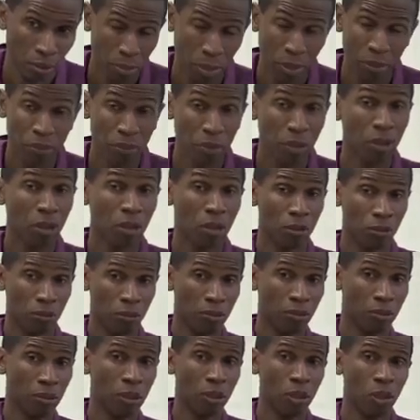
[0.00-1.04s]
But
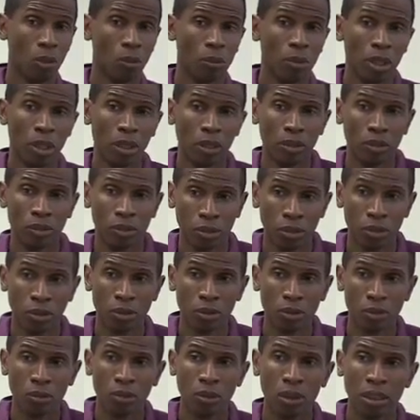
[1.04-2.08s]
for, males
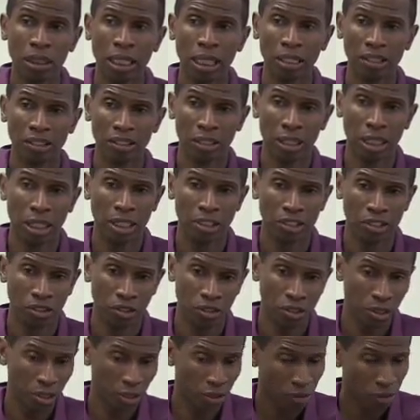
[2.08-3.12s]
too, goddess
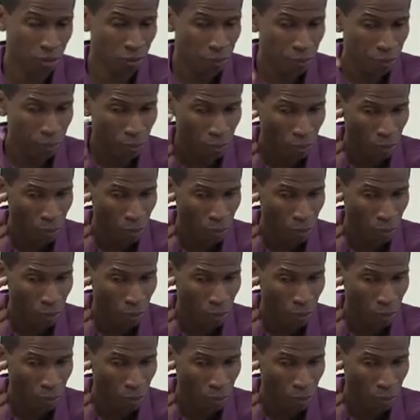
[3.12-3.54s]
consciousness.